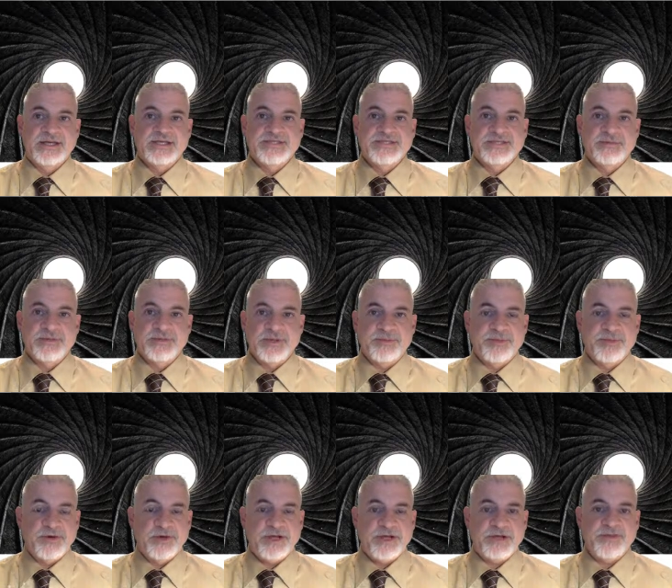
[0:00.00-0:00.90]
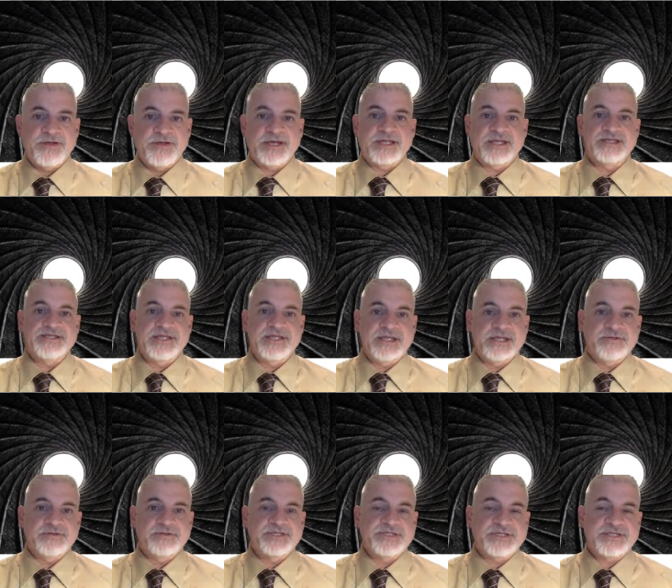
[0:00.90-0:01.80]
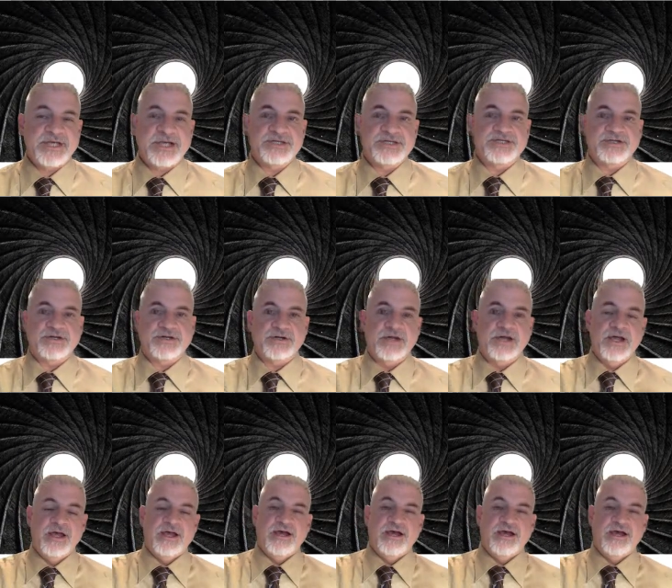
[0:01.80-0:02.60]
Simply put, the continuous nature